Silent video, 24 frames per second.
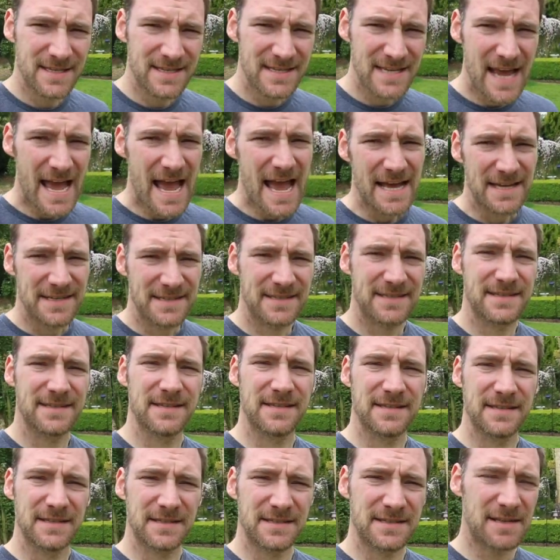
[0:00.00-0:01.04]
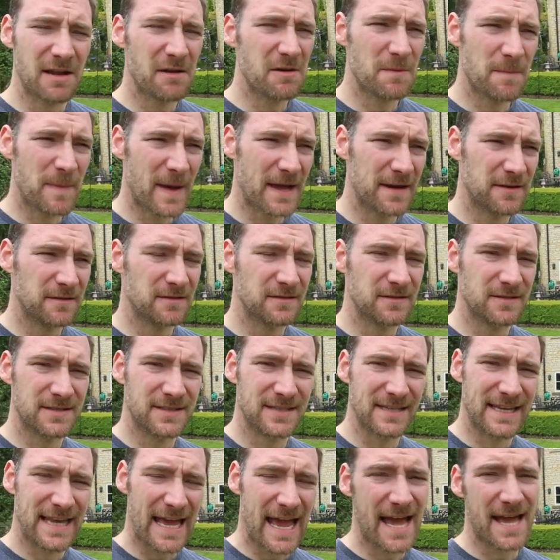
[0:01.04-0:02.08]
Yes, solar
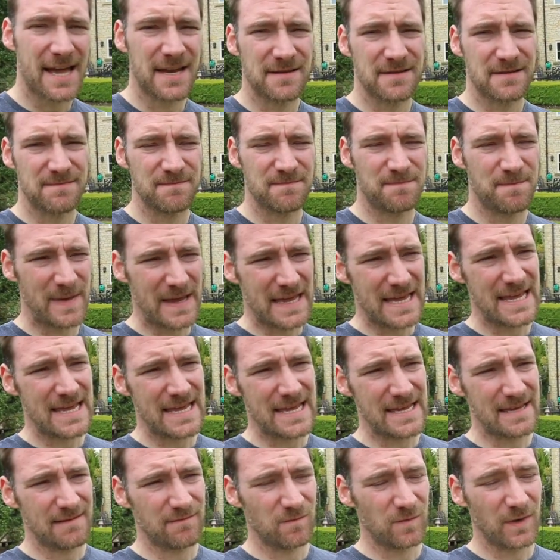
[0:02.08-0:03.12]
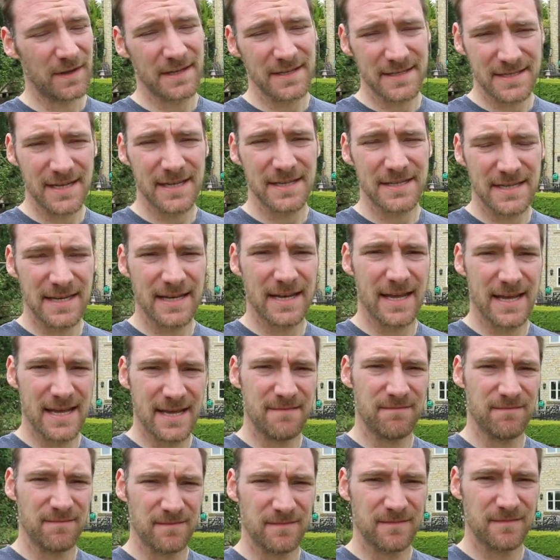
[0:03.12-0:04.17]
panels can be, well, they're
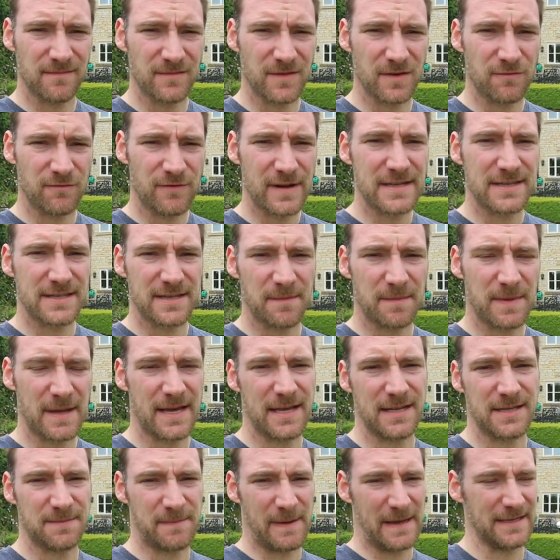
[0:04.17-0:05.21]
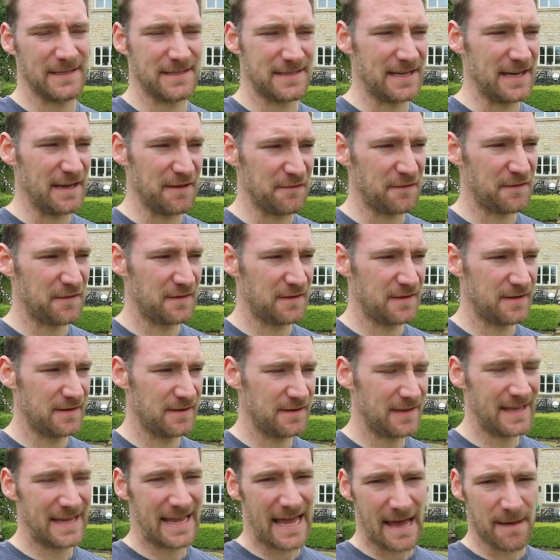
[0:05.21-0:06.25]
certainly reasonably expensive.
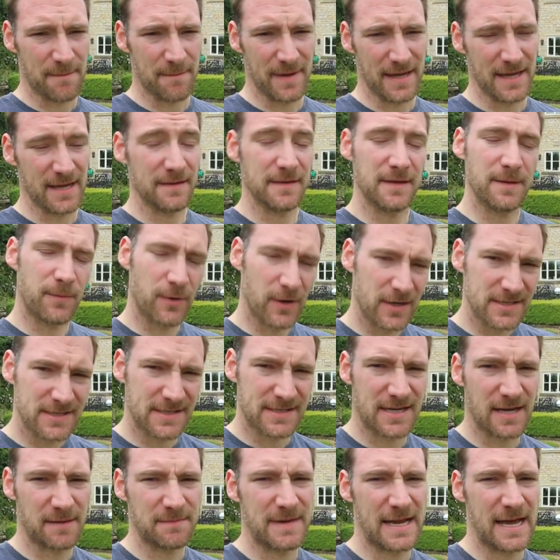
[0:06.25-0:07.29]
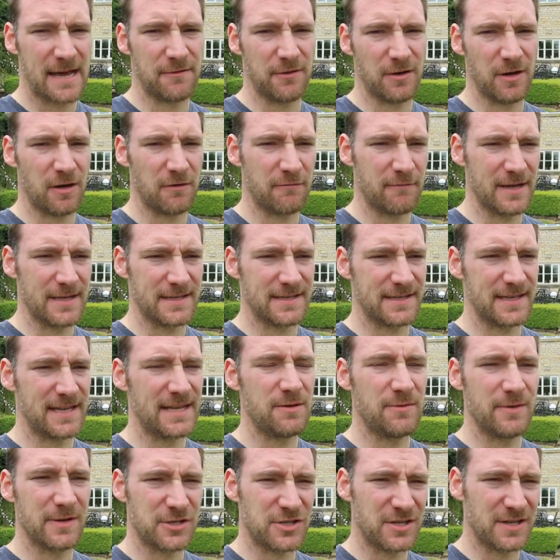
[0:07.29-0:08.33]
It can be. The price has come down a lot
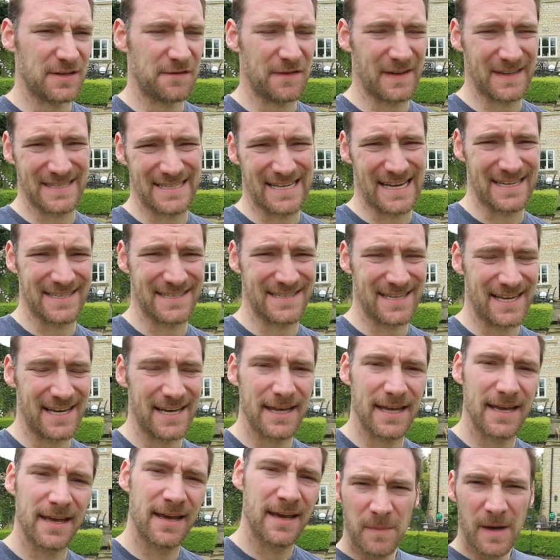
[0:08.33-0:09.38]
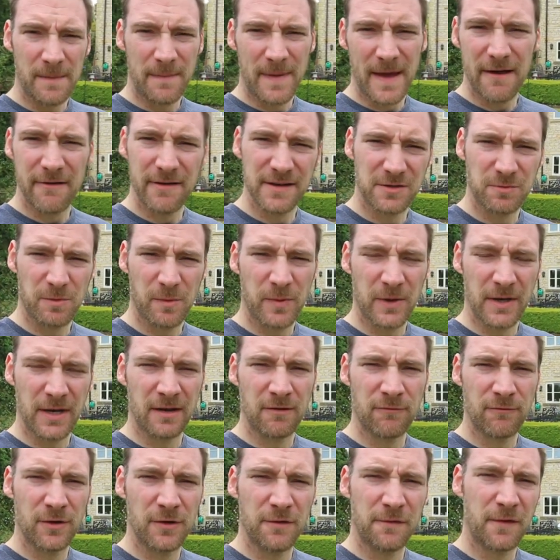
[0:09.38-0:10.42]
recently, which is fantastic. My parents were
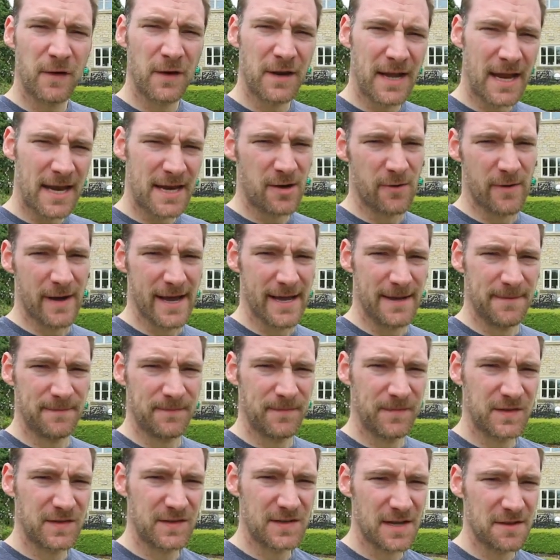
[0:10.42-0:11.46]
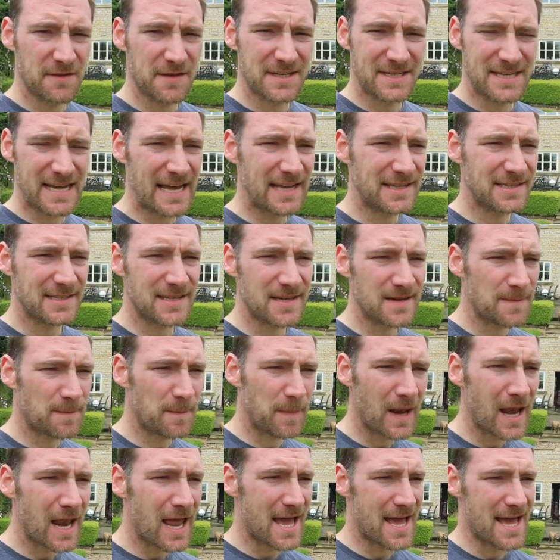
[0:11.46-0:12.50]
putting a roof on anyway. So the Tesla
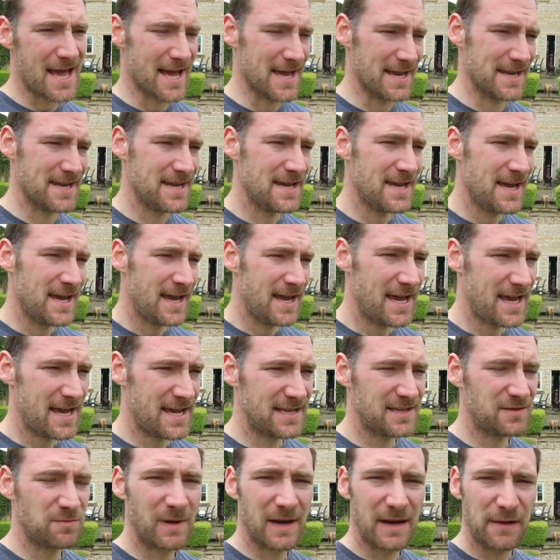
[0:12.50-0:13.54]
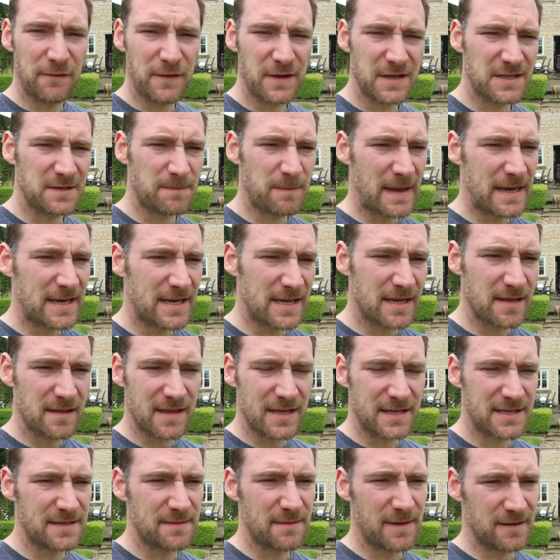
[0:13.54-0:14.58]
plan is, well, if you're spending
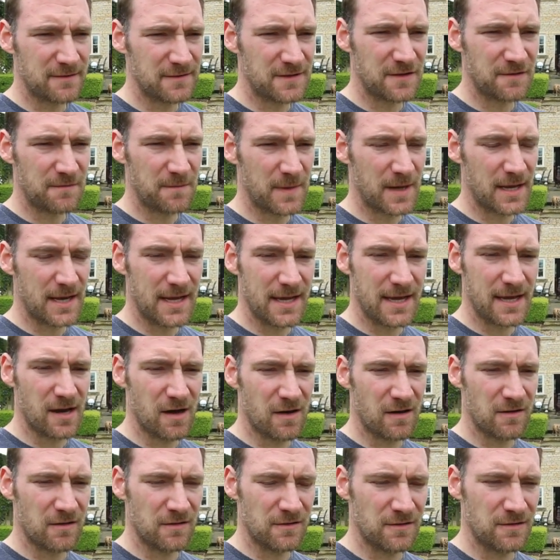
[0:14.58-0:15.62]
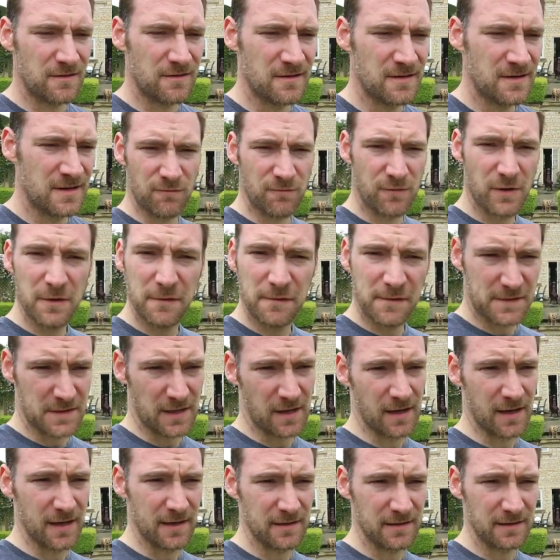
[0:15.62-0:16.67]
this amount of money on roof
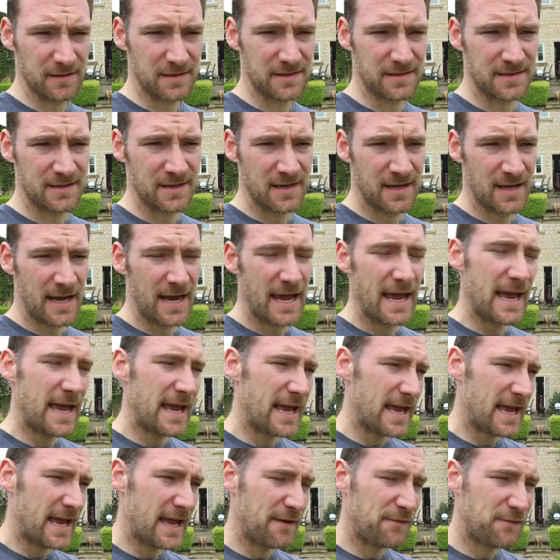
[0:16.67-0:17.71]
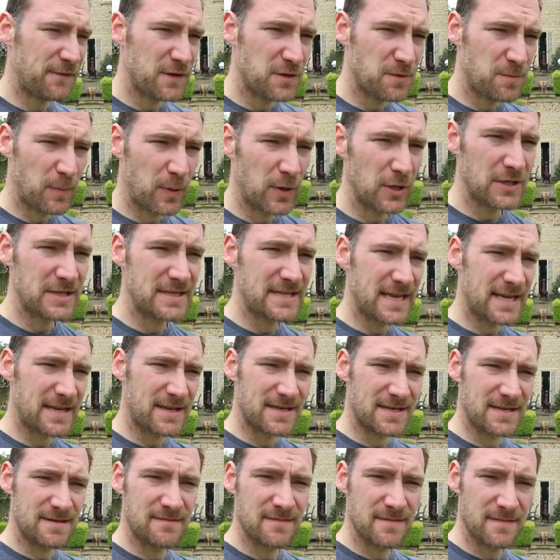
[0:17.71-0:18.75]
tiles, if you put
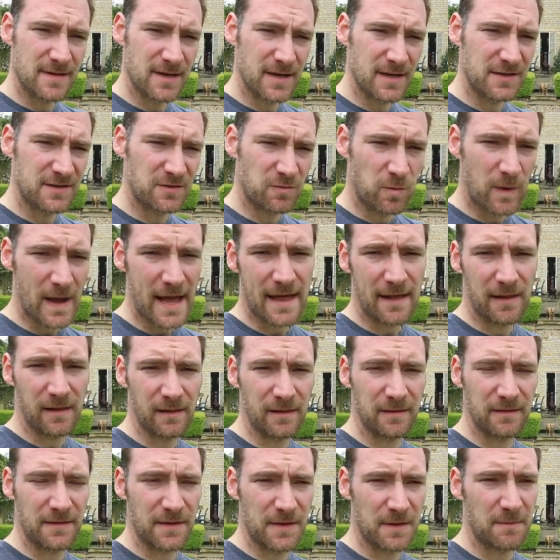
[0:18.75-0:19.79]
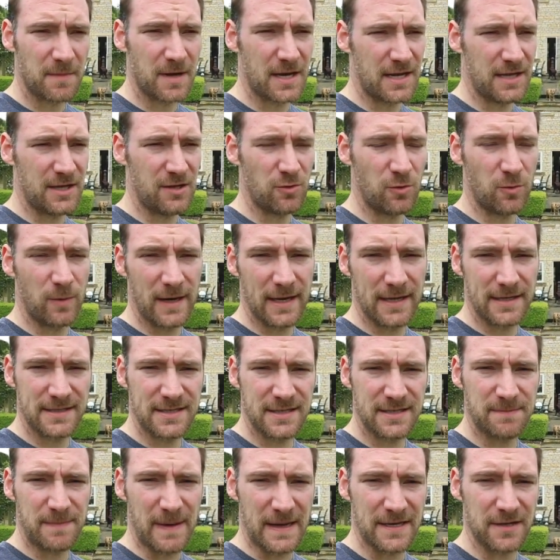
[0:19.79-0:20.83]
in as well the money you're willing
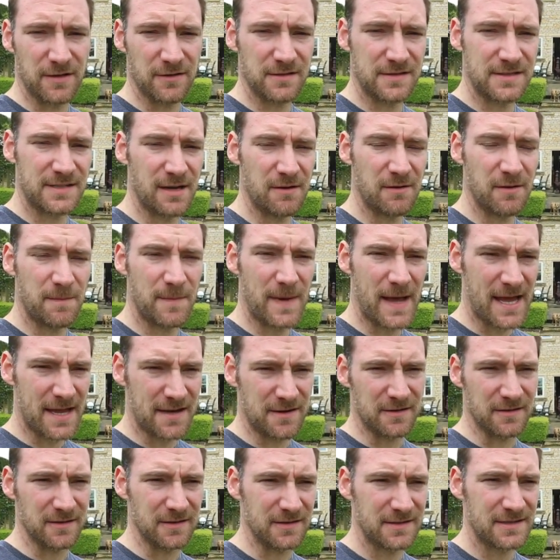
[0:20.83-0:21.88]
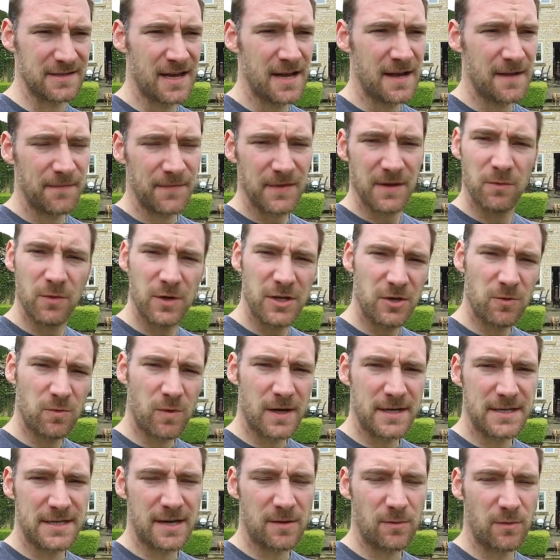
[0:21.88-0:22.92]
to spend on solar panels, then what you
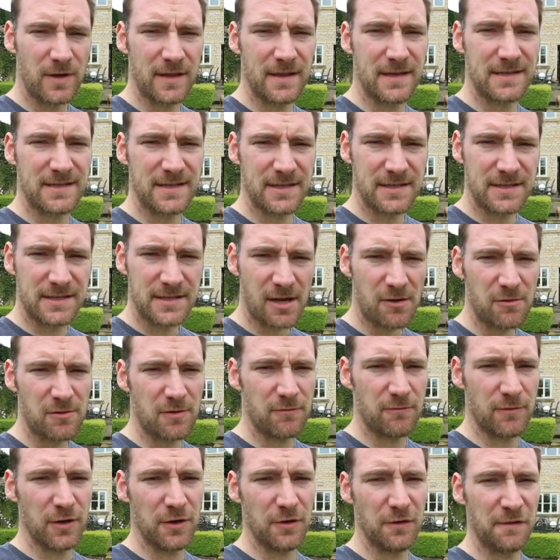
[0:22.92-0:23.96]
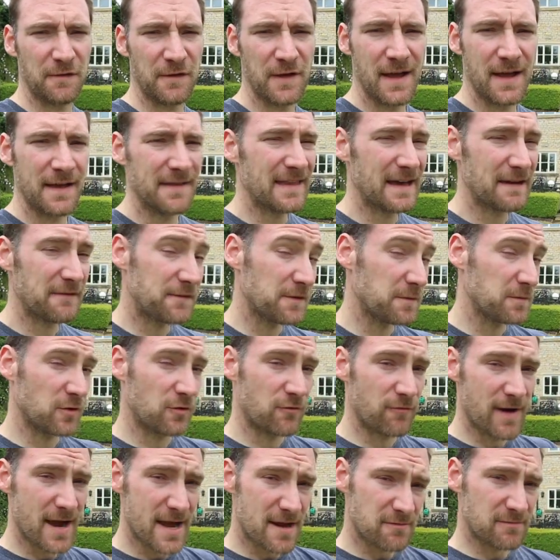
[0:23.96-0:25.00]
wind up with is a solar roof that from
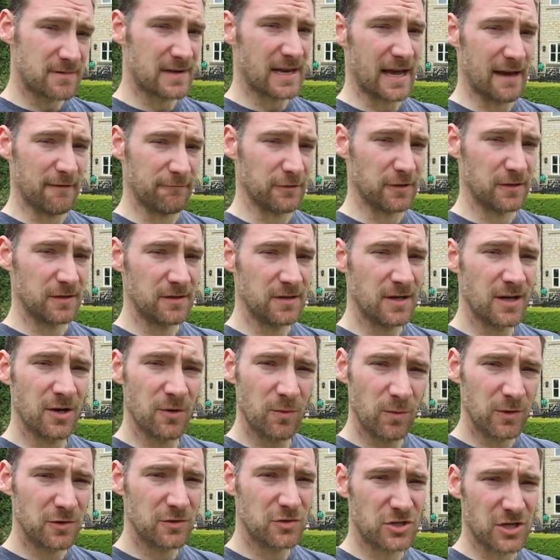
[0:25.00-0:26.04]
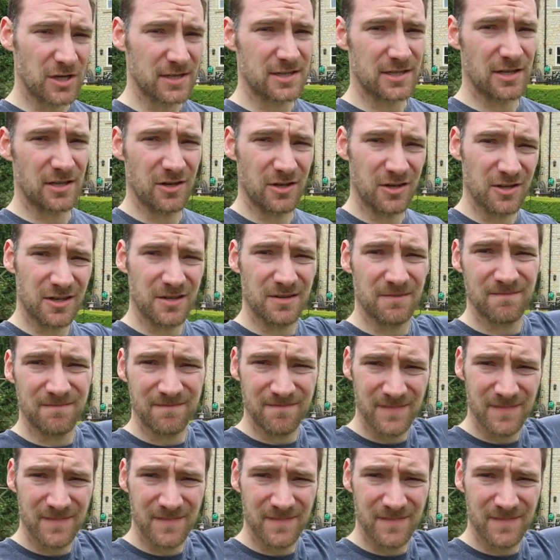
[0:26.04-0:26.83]
ground level will just look,